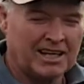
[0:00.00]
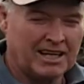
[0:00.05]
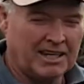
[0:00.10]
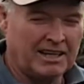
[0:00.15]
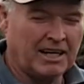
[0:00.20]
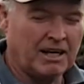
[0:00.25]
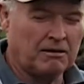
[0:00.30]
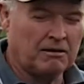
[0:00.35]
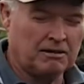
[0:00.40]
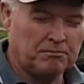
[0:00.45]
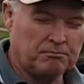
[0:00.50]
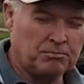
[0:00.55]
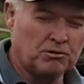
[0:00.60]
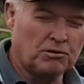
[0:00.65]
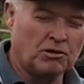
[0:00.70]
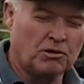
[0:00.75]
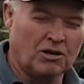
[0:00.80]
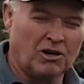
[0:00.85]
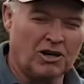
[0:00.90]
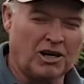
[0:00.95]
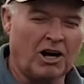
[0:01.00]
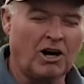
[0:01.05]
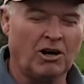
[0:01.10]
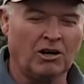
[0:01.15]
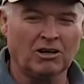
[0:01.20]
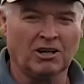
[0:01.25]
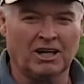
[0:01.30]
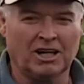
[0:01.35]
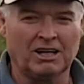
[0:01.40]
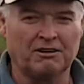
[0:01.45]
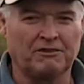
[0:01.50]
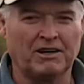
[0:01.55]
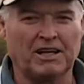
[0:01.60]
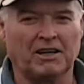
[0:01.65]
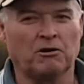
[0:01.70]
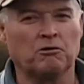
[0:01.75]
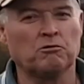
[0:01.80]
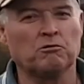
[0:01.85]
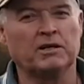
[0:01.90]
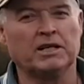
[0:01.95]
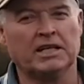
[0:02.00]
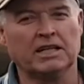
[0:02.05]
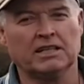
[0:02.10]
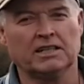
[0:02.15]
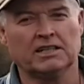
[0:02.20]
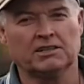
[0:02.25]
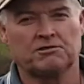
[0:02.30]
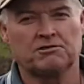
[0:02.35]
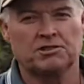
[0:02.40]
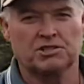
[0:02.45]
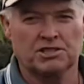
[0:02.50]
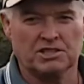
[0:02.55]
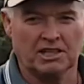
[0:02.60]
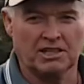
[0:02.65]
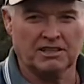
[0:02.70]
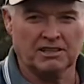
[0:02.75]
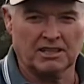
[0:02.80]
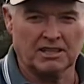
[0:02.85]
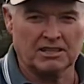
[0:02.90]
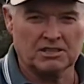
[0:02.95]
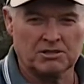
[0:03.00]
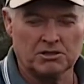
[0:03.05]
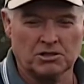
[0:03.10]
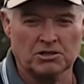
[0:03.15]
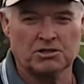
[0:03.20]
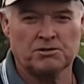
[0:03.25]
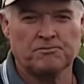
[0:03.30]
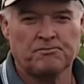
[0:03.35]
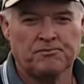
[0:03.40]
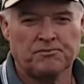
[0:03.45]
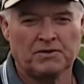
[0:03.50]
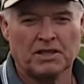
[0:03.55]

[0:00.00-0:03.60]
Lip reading: And that brought on a whole lot of other really interesting things, because